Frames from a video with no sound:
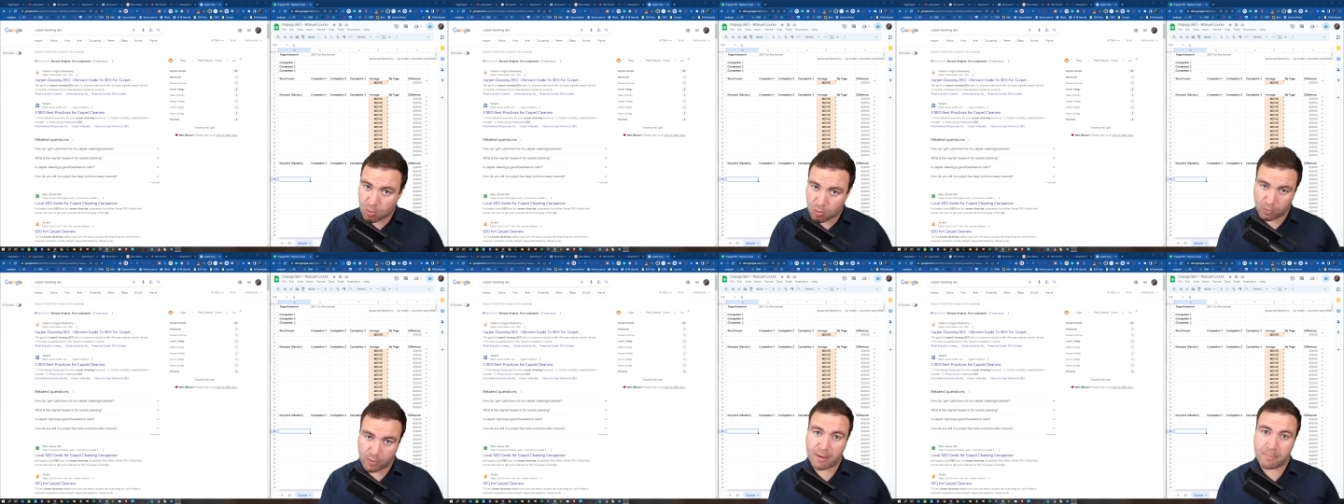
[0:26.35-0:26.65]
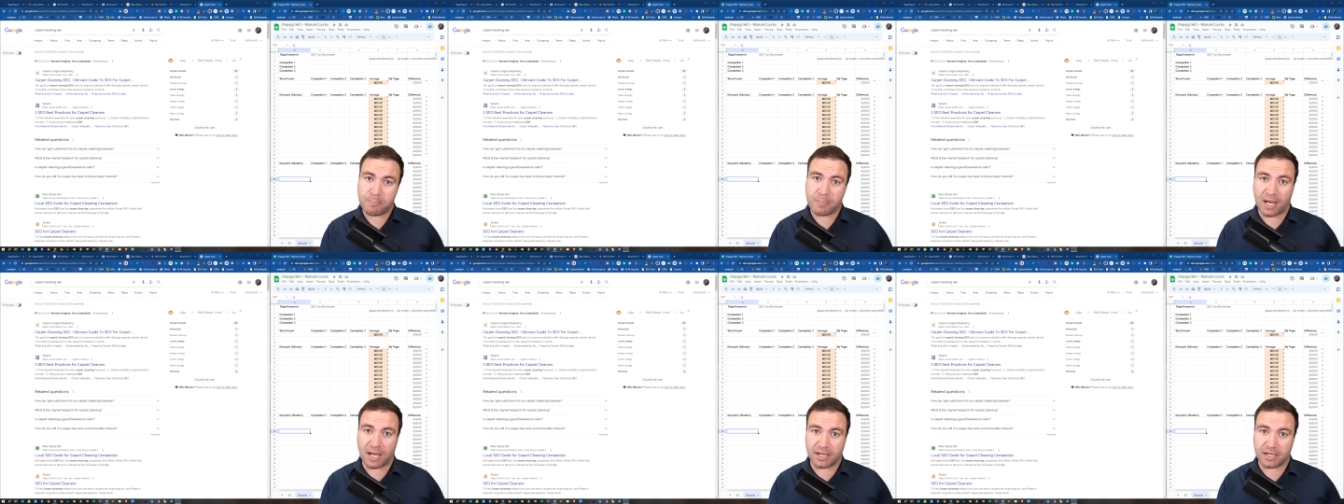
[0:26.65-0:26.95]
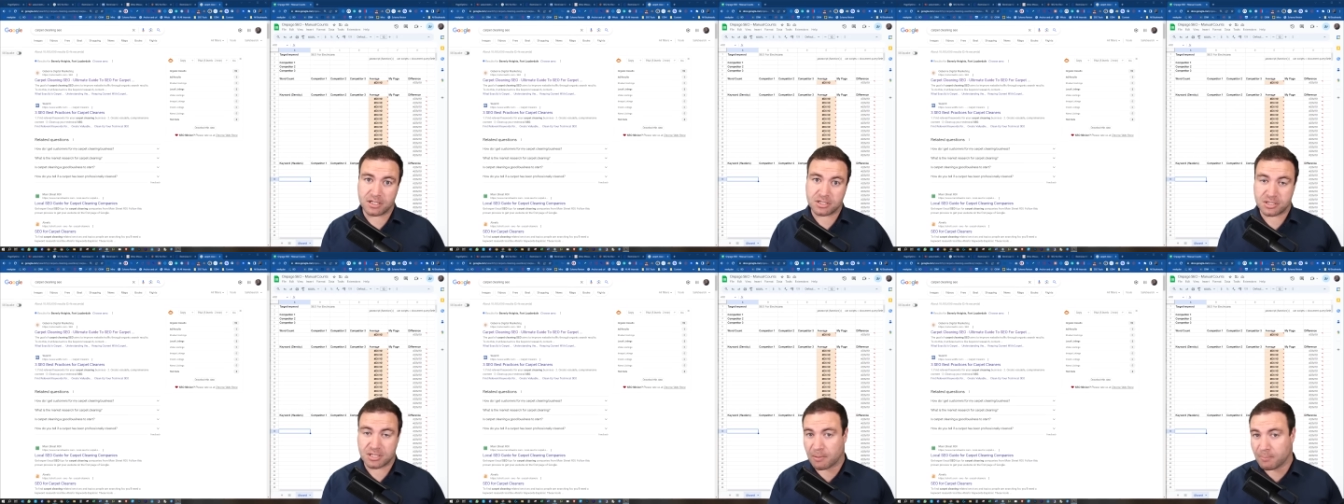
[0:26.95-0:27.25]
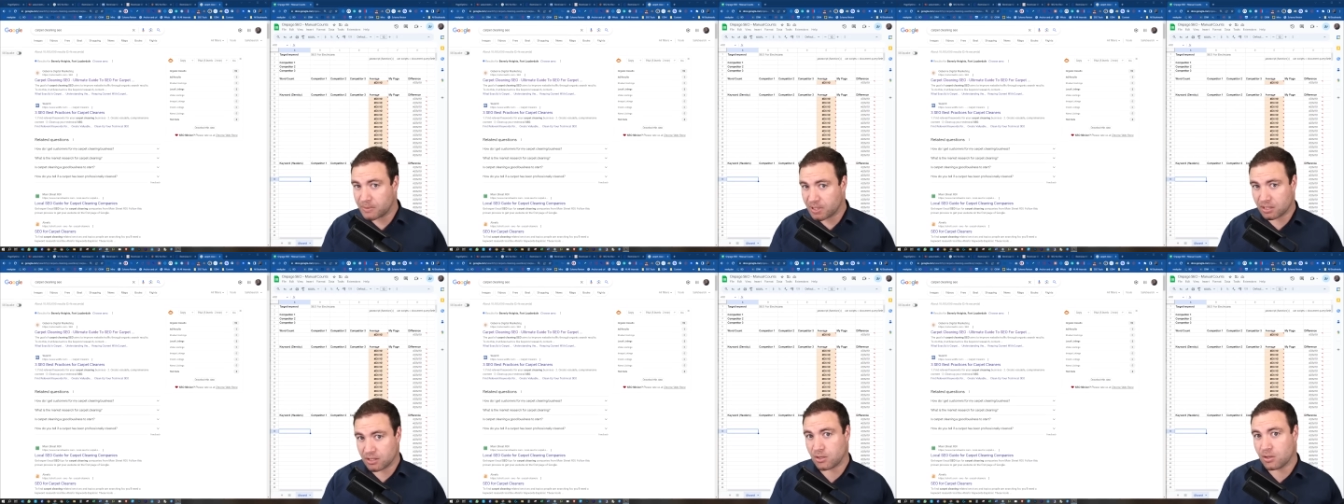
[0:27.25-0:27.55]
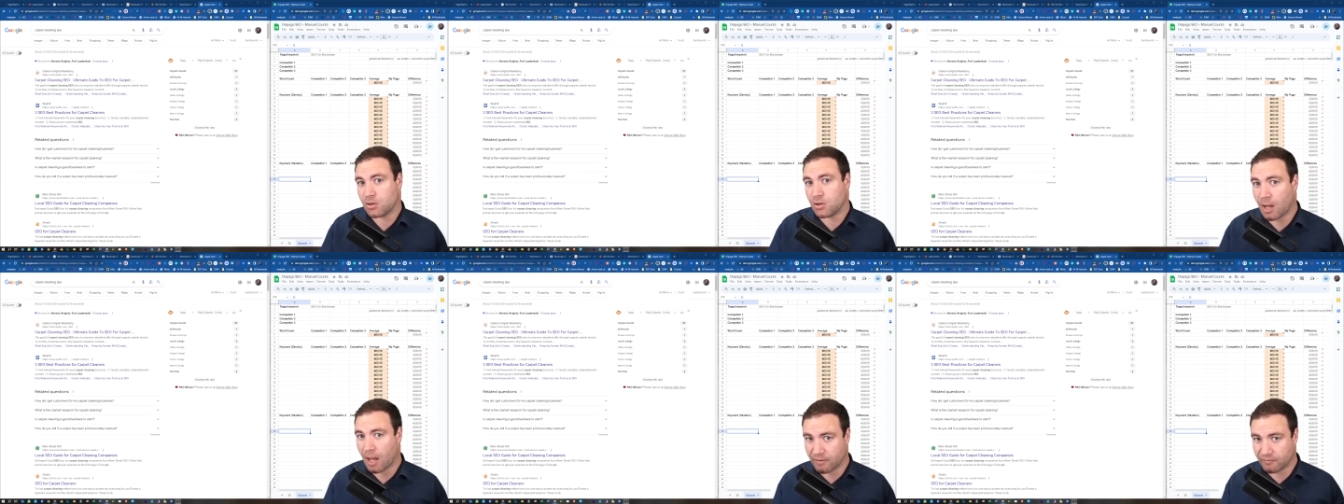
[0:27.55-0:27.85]
web page, something that
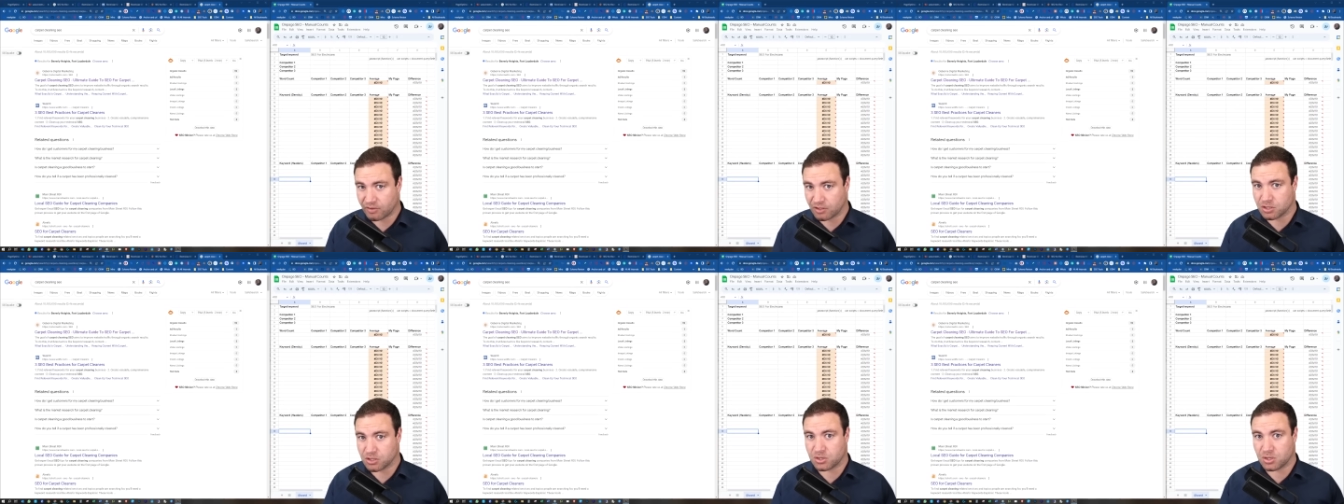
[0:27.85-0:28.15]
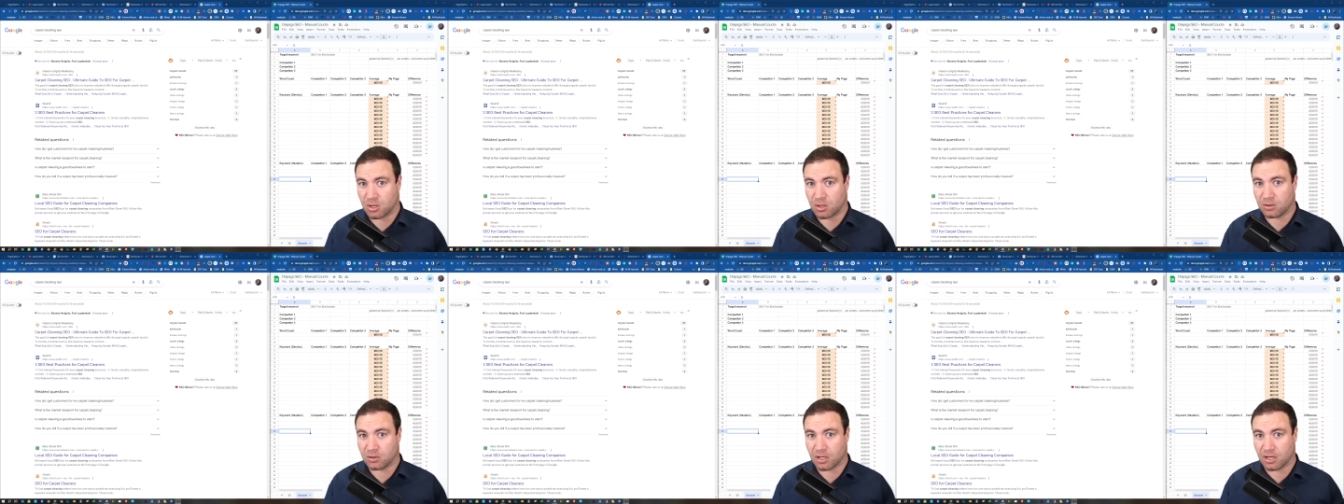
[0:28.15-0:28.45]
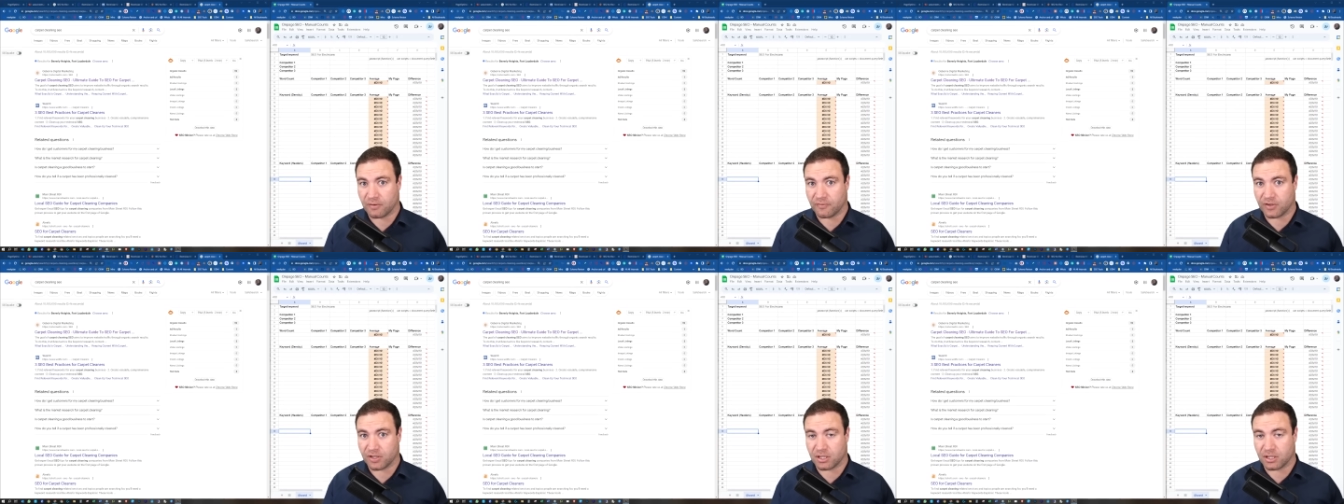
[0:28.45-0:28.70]
you have control over,